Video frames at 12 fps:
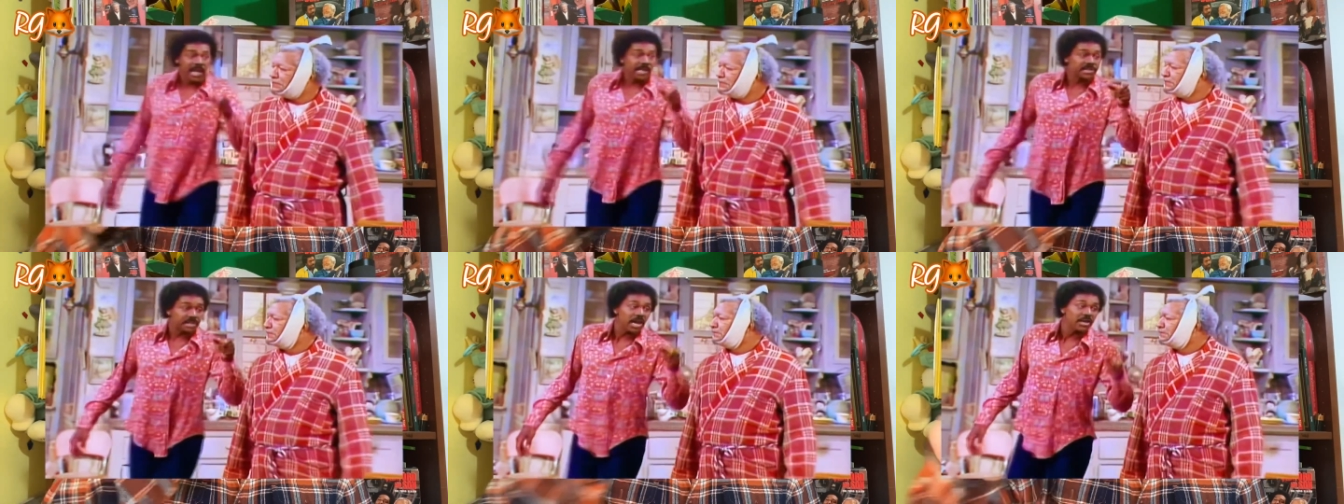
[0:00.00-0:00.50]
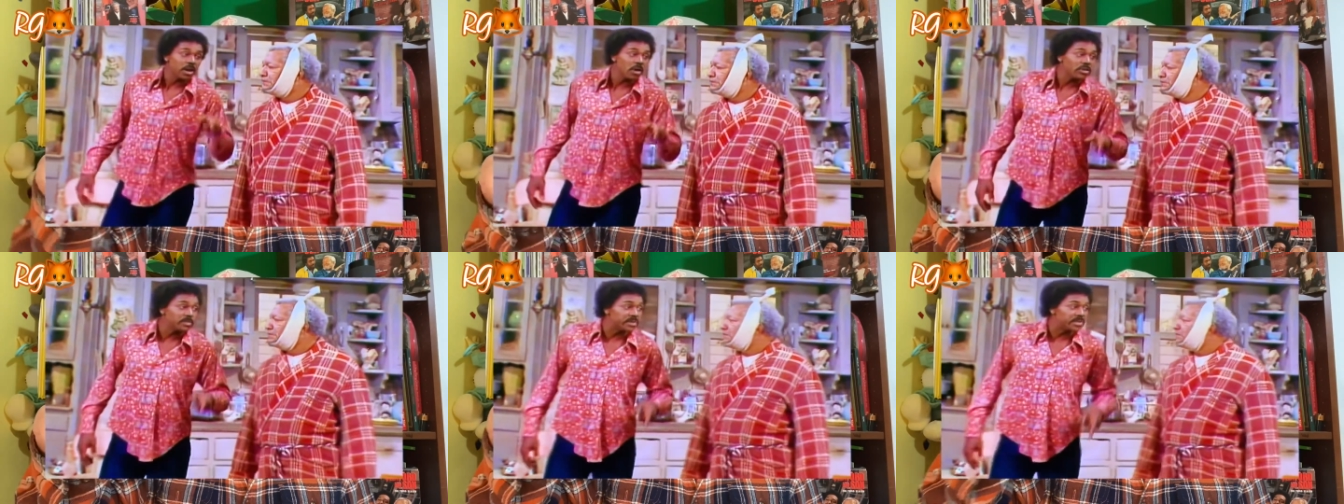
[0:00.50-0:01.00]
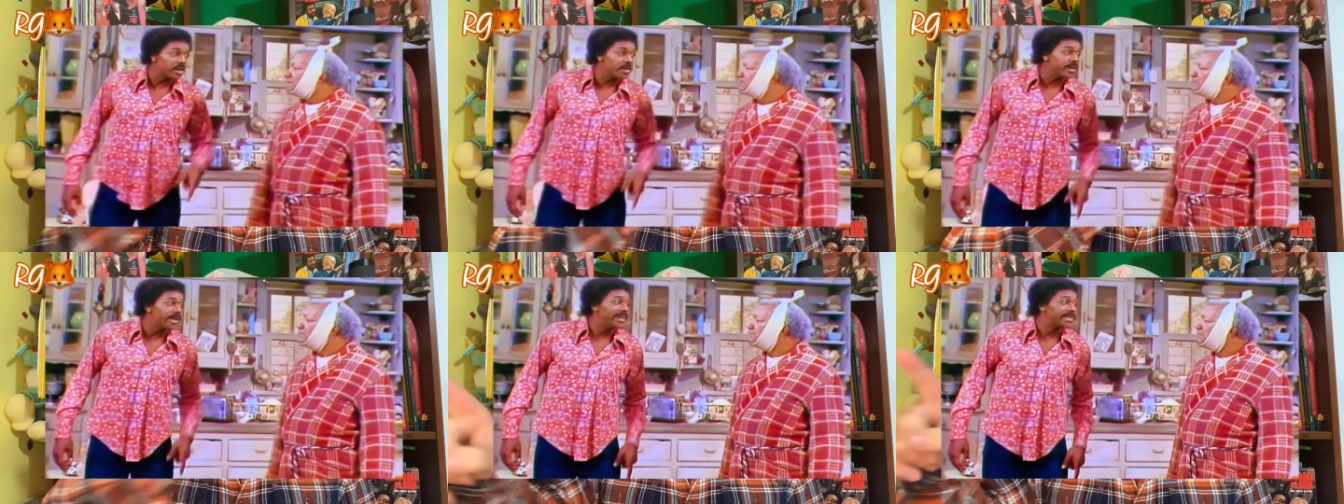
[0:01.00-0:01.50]
he's like, don't say it.
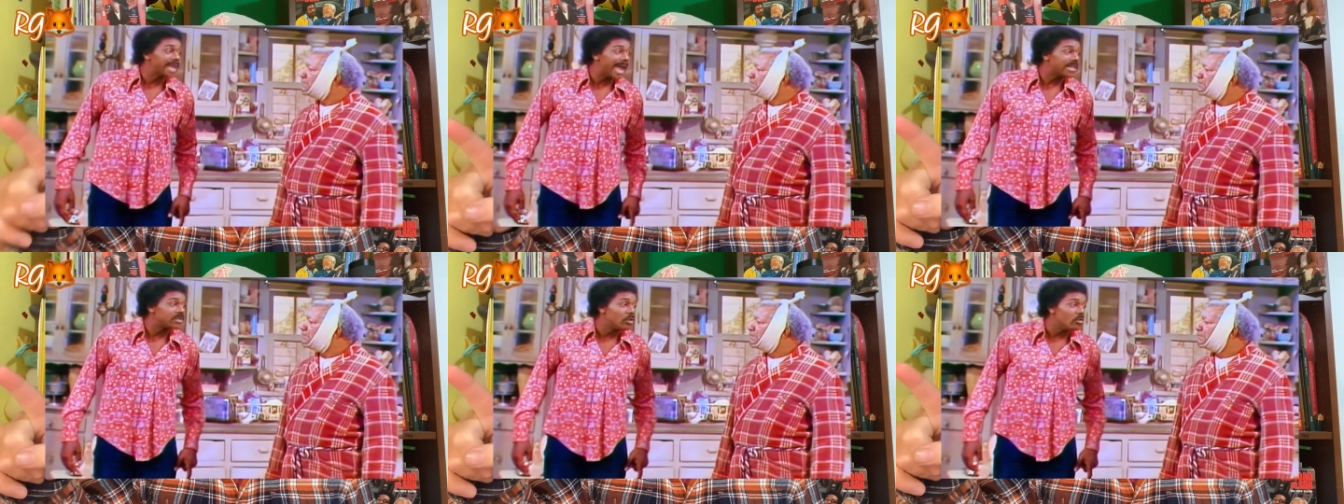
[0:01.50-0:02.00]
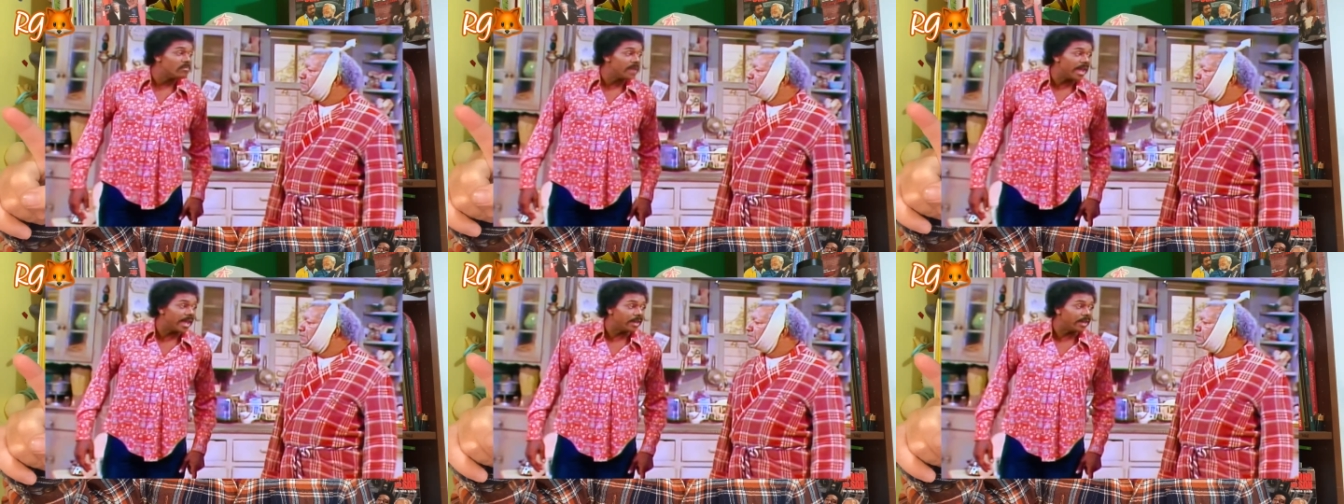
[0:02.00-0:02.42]
Don't you even say it,